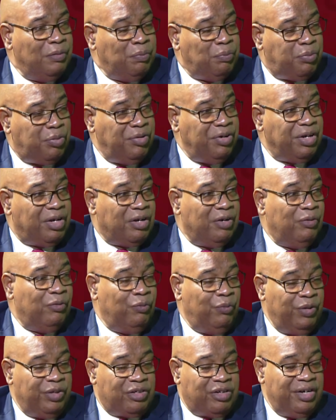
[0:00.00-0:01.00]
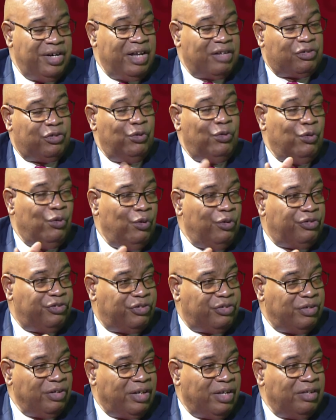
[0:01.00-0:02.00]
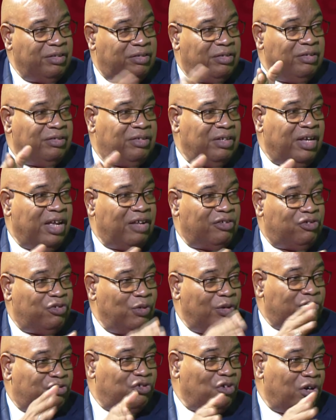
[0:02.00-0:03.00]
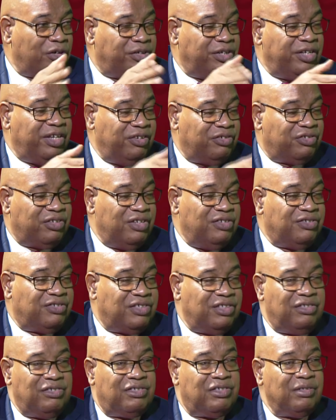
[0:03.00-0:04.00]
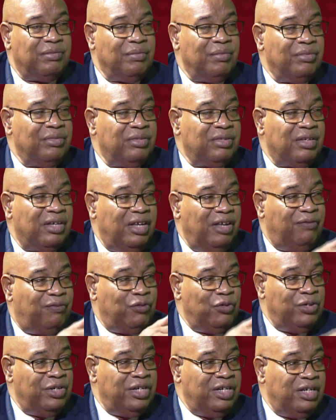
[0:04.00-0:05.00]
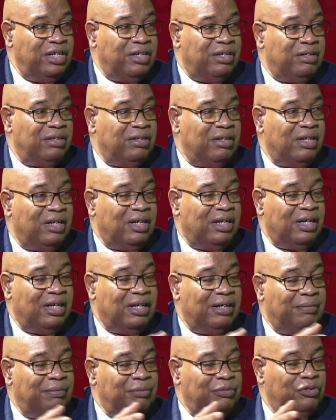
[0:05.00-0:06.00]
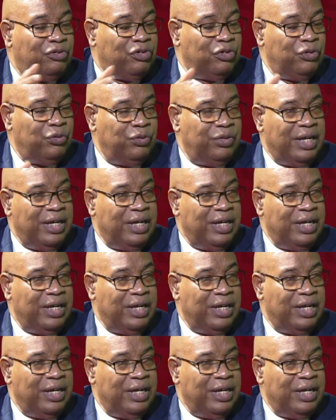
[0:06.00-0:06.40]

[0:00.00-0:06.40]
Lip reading: Parika with connector roads to get you at shorter distances if you need to do